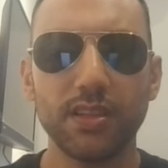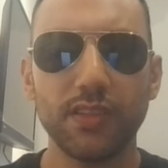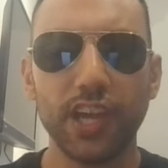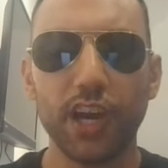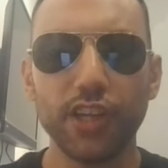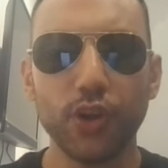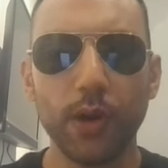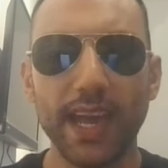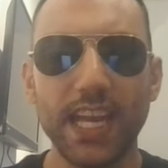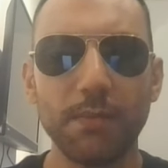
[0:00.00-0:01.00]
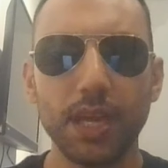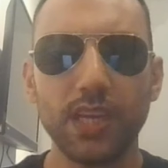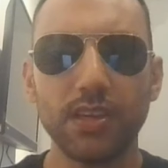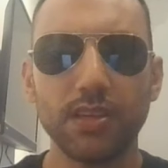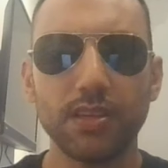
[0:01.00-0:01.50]
They are your enemy,
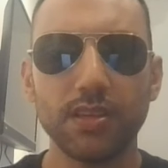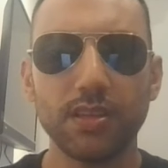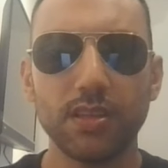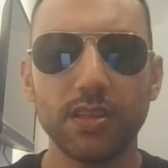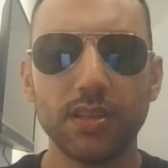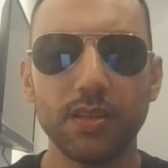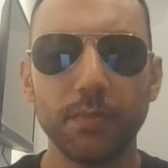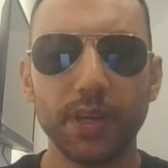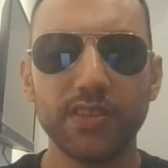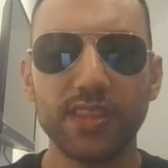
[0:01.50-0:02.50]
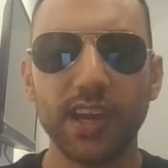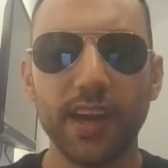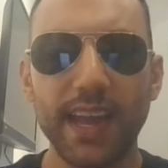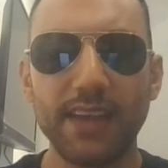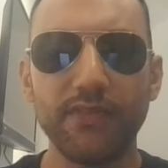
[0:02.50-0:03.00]
because they
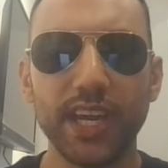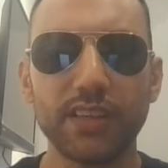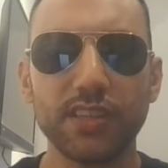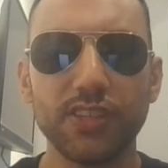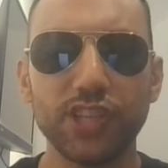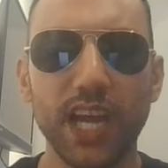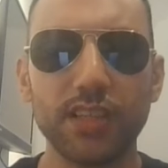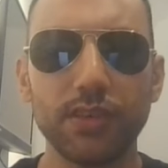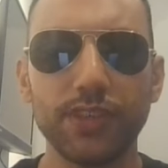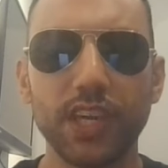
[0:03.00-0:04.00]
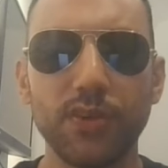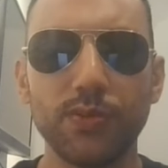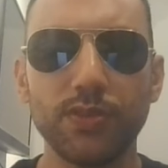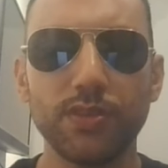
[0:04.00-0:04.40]
are envious and jealous of you.